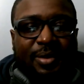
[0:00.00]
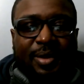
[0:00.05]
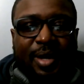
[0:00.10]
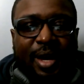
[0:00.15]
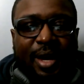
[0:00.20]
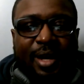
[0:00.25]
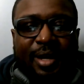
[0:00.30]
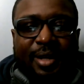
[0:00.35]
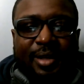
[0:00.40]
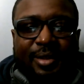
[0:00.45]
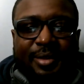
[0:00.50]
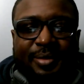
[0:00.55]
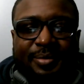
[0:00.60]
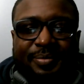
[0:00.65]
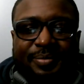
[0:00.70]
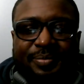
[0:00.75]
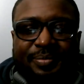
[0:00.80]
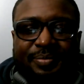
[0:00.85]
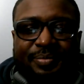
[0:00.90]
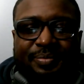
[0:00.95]
can't.
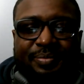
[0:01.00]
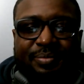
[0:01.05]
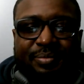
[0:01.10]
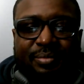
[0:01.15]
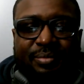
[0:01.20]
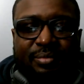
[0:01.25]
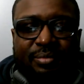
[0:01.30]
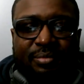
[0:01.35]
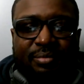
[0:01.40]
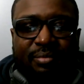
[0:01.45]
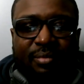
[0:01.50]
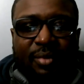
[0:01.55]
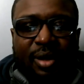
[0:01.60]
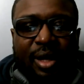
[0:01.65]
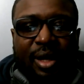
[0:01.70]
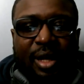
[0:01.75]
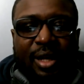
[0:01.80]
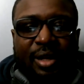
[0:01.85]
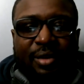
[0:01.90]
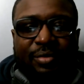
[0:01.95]

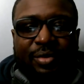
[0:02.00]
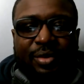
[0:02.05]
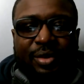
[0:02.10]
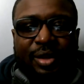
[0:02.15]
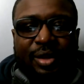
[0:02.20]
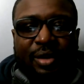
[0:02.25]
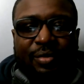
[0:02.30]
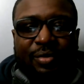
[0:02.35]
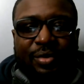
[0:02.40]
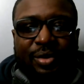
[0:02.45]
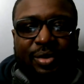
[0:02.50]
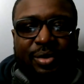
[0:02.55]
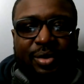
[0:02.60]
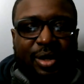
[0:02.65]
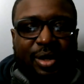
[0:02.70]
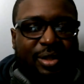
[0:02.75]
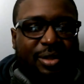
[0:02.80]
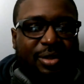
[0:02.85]
And if you do this, it's